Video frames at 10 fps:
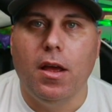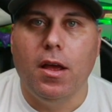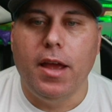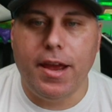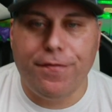
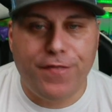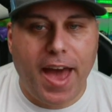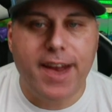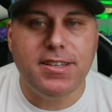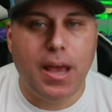If
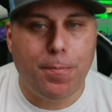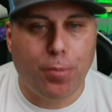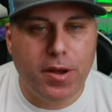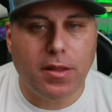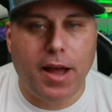that is a
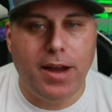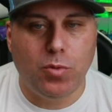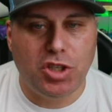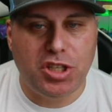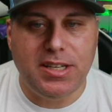print line,
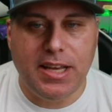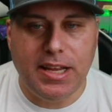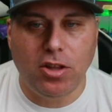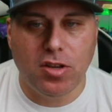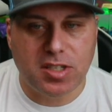which indeed
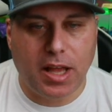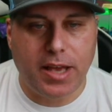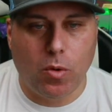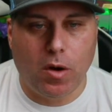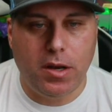it looks
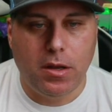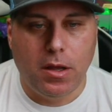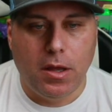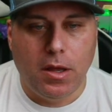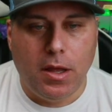like one,
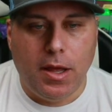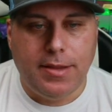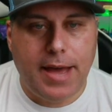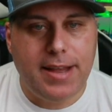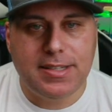
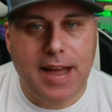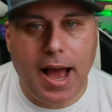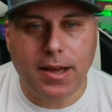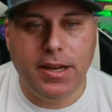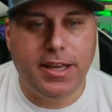that is
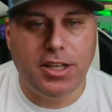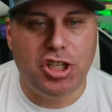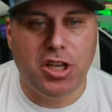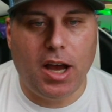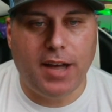not going to get
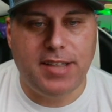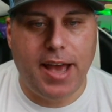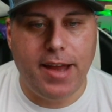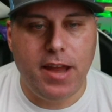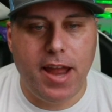you a
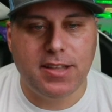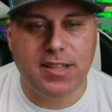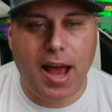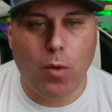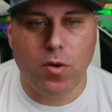10, and it's not worth